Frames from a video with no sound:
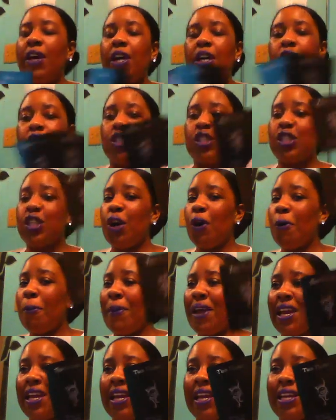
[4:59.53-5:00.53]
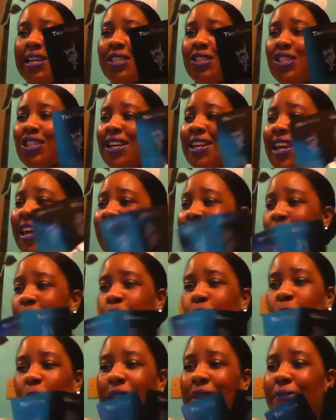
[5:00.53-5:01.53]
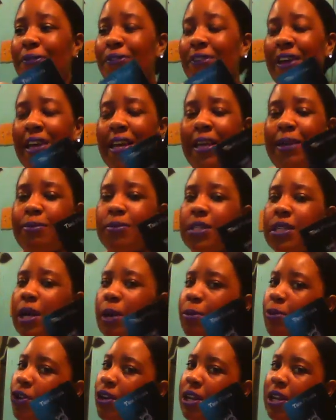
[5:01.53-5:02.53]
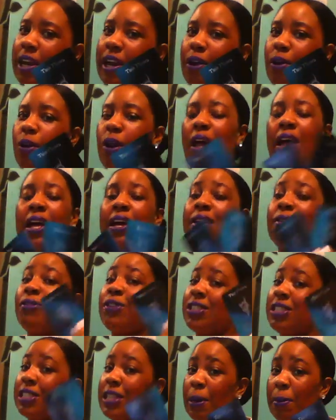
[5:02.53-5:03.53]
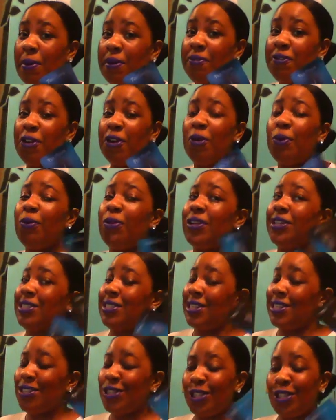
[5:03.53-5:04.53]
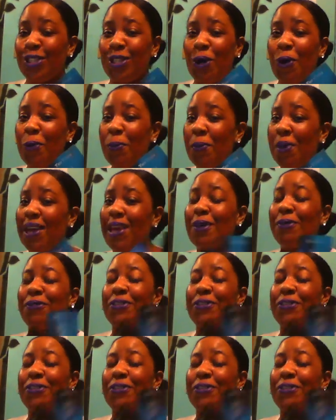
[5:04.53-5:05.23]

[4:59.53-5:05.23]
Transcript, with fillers: Soulmate energy and twin flames. Come on now. For some of you, this is a soulmate.